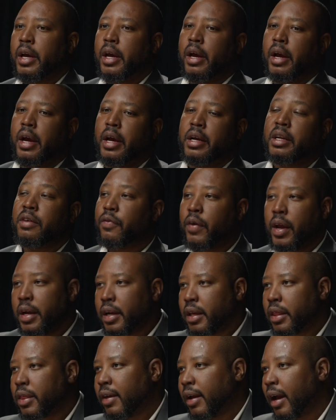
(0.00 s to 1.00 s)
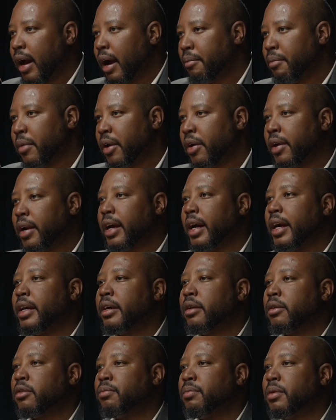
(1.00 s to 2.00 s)
And if anything, America
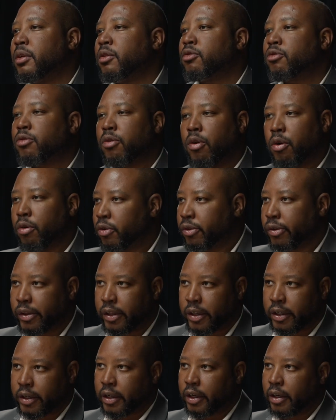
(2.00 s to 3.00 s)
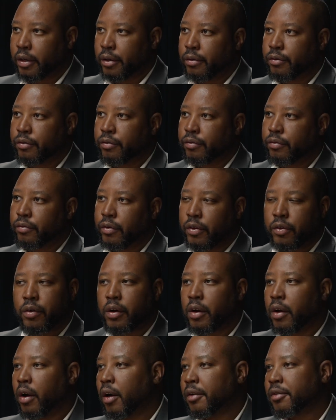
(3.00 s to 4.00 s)
has been slow to the curve with
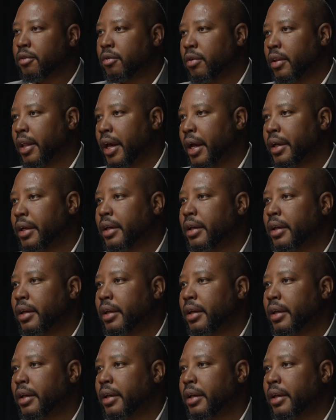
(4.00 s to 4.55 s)
regards to that,